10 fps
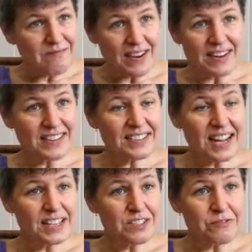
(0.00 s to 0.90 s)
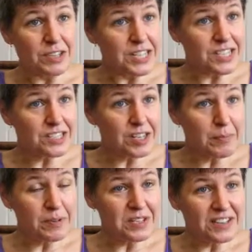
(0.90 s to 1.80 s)
various kinds of risks and
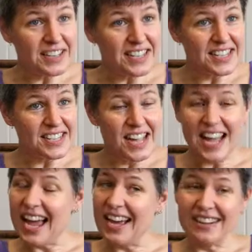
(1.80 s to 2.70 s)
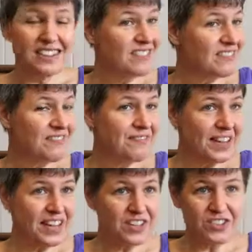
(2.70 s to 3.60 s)
opportunities, and
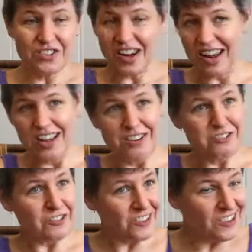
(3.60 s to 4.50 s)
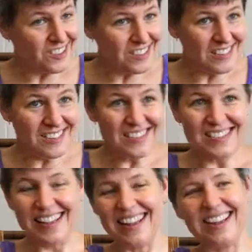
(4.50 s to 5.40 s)
fish and
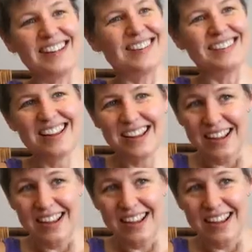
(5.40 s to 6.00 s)
turtles and